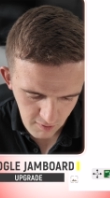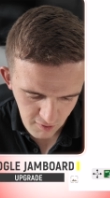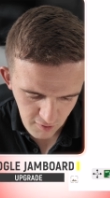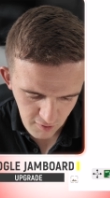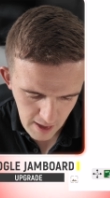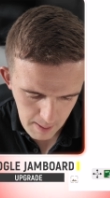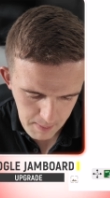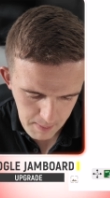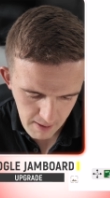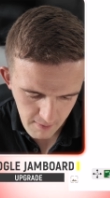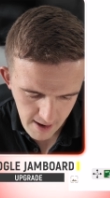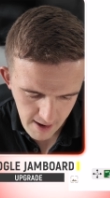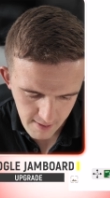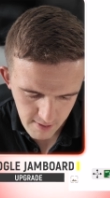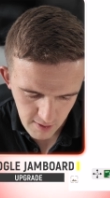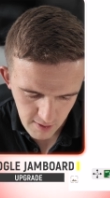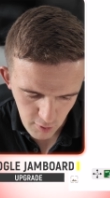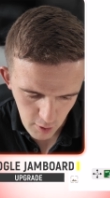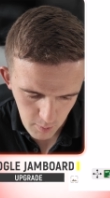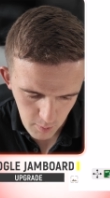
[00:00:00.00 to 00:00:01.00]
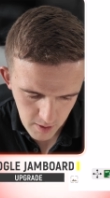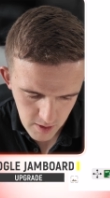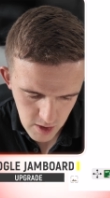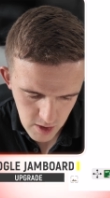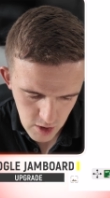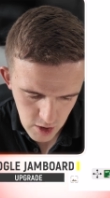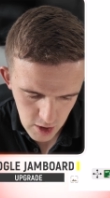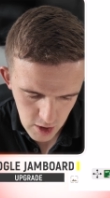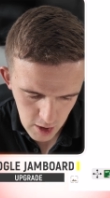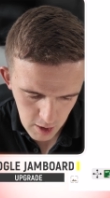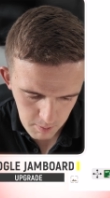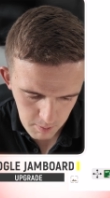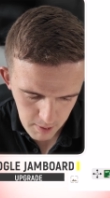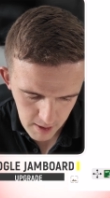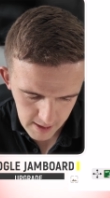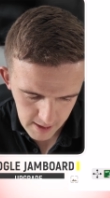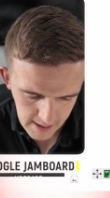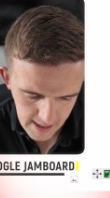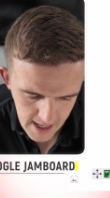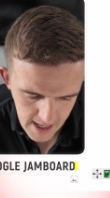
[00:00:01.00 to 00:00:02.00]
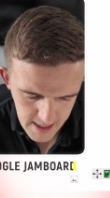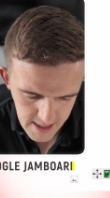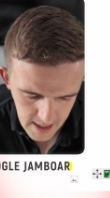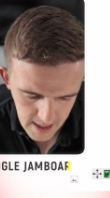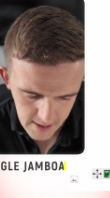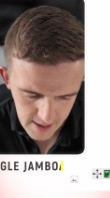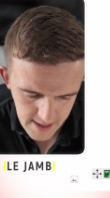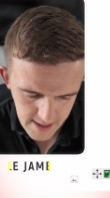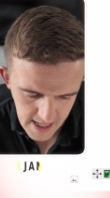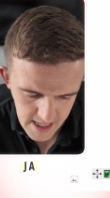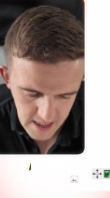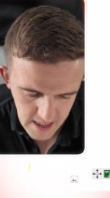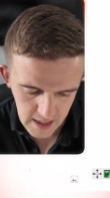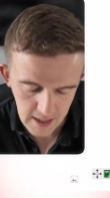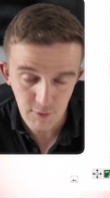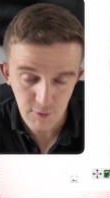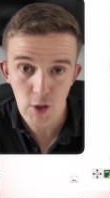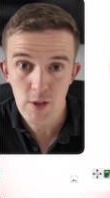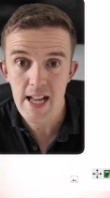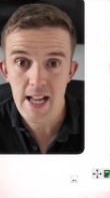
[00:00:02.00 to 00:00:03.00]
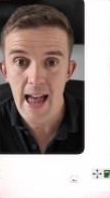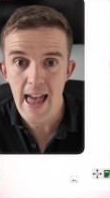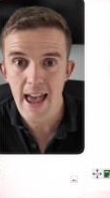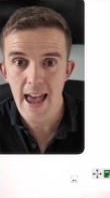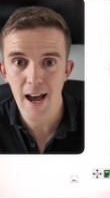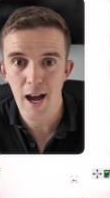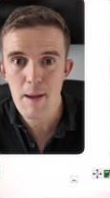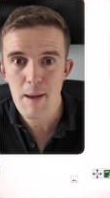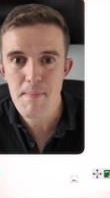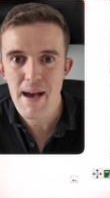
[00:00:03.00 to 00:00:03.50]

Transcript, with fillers: flip it round if I wanted to, but the cat's sat on the desk and I've used that AI